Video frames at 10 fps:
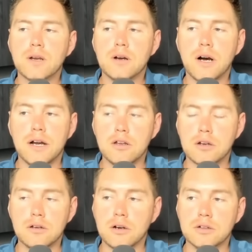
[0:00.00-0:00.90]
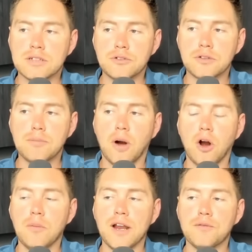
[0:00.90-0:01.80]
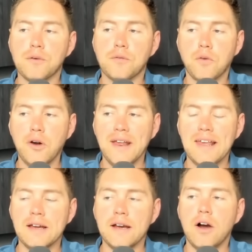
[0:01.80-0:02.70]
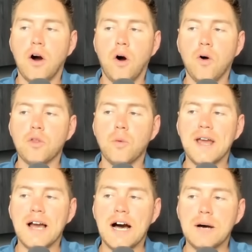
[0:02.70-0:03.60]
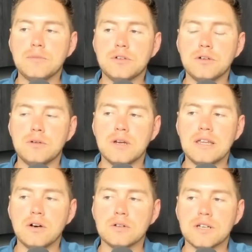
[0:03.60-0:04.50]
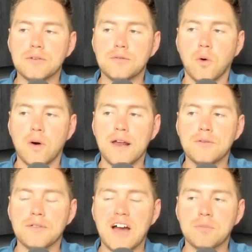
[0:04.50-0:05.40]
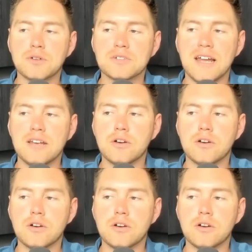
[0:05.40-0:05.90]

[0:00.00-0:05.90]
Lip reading: you can essentially borrow money for free all the way up to yields at 4 and 5%.